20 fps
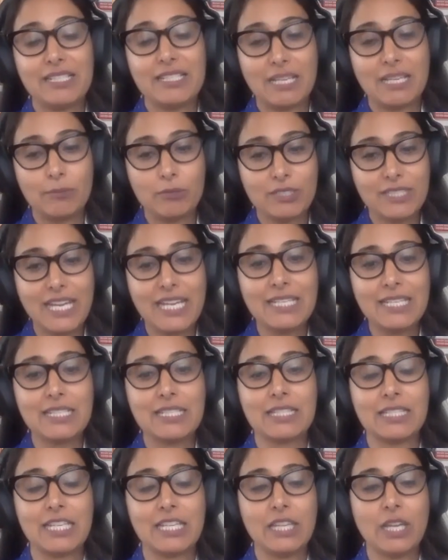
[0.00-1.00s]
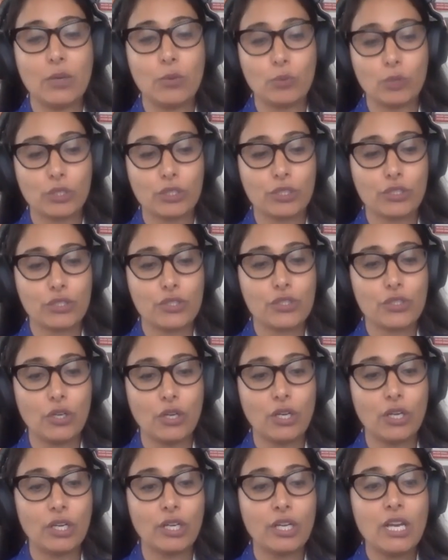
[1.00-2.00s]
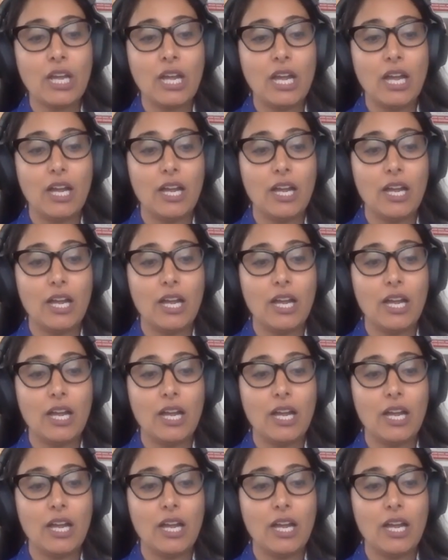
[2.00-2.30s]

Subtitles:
simultaneously that workers are